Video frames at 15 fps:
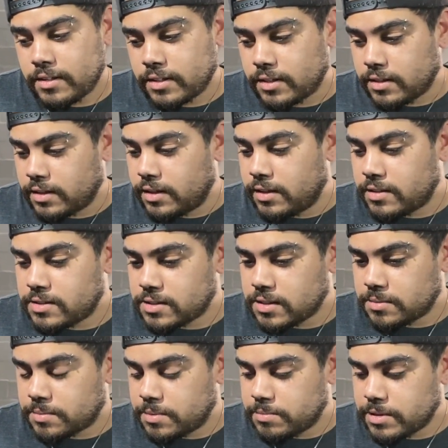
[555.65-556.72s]
Yeah. He
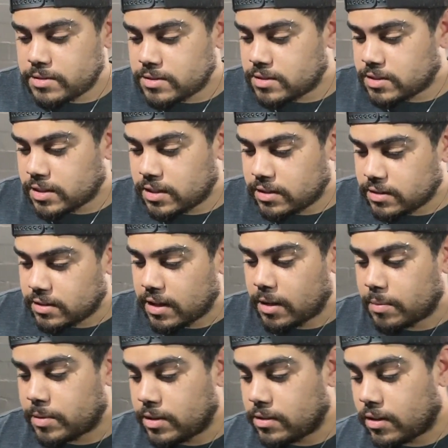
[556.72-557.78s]
sent me a message saying it
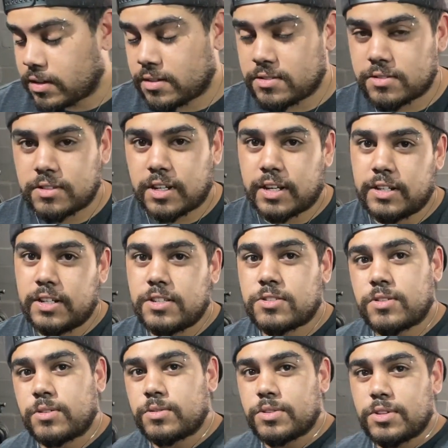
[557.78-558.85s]
helped a lot. So now he needs
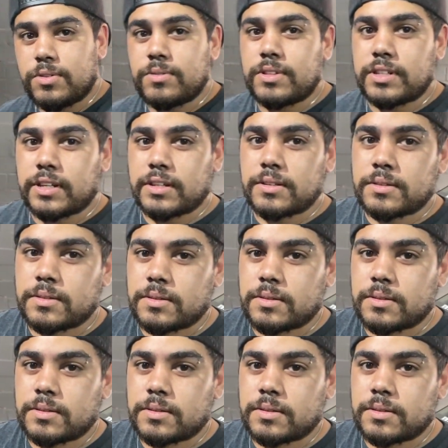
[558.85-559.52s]
to go tune again.